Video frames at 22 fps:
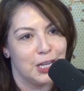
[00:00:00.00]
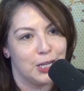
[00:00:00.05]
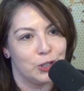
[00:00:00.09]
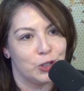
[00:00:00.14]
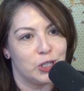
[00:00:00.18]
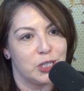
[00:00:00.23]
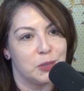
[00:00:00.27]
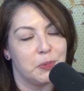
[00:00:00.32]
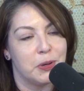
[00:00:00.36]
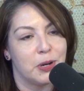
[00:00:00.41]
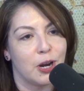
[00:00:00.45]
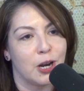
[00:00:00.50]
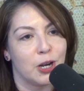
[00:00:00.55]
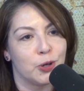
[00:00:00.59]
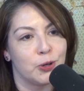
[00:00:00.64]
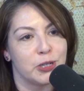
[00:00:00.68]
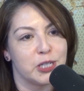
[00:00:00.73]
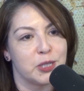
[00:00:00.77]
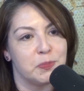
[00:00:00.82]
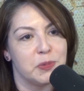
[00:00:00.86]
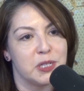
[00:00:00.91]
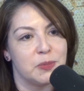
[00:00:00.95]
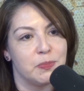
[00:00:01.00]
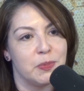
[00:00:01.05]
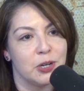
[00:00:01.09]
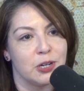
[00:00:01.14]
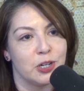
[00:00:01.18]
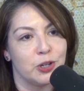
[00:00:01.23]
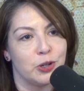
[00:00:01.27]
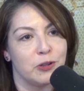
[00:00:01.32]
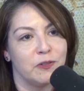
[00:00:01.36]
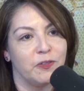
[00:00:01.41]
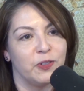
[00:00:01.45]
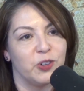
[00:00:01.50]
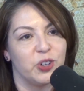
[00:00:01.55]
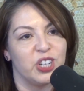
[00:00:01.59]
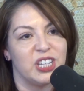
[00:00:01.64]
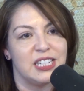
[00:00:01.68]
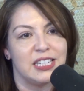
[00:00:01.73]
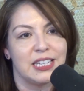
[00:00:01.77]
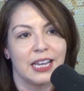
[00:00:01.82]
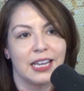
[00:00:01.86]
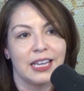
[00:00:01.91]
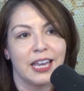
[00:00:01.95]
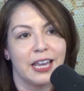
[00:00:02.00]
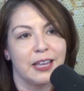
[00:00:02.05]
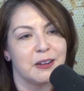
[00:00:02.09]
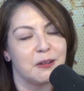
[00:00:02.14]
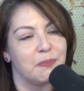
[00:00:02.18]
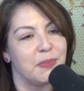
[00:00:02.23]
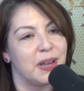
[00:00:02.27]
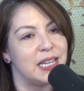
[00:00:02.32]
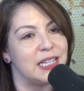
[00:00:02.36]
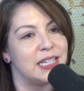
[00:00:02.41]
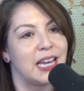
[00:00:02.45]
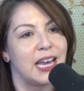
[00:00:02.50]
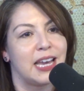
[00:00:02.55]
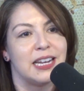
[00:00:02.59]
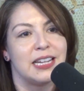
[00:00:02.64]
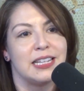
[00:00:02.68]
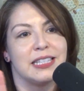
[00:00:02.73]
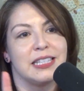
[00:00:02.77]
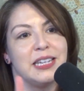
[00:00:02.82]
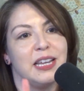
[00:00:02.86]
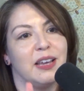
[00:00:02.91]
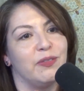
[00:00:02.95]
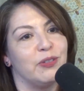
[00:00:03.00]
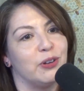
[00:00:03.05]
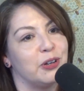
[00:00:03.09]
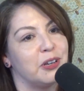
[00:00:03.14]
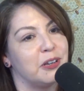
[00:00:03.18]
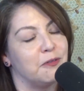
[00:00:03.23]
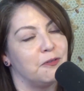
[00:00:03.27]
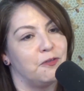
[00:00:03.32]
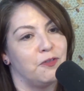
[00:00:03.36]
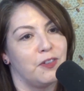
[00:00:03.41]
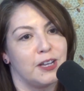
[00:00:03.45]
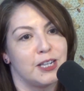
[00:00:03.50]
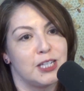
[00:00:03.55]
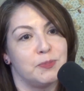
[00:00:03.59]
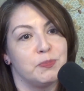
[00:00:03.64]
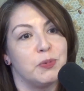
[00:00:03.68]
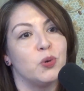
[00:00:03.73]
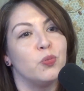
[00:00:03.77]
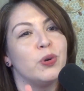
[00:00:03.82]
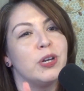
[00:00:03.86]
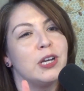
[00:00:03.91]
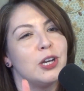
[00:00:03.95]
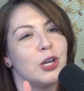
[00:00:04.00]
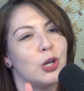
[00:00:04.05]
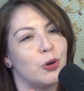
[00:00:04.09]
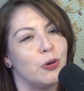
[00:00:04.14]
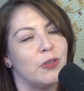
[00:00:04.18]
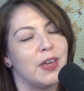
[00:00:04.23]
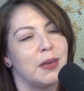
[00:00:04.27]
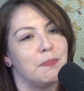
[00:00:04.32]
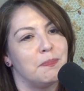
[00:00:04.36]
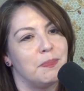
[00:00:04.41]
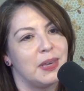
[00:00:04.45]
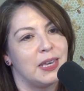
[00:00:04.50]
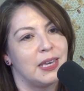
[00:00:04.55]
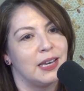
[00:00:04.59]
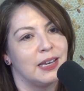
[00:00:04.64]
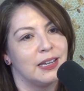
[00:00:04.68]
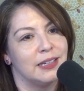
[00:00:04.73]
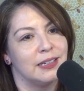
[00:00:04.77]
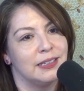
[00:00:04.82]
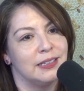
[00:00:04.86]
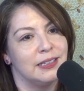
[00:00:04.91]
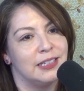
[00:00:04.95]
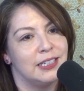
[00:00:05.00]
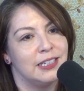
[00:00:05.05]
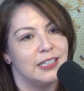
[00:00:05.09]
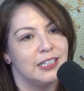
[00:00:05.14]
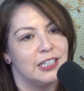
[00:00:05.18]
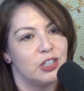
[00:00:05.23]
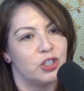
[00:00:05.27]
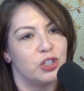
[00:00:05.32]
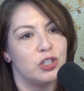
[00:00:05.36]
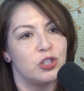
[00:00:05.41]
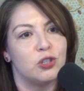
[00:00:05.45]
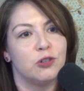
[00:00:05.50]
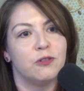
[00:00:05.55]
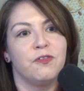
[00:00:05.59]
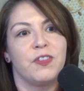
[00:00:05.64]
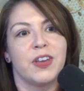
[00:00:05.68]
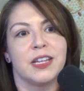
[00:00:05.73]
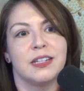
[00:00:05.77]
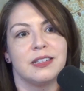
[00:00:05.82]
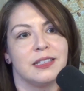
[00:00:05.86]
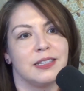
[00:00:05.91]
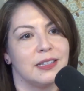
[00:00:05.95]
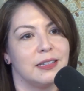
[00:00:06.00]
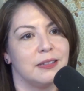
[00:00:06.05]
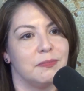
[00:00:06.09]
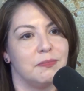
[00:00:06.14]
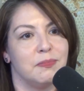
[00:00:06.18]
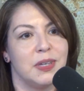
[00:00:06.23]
She's been our Christmas miracle for a decade, and my dad has never confessed, but we know that Mia, she's too fancy.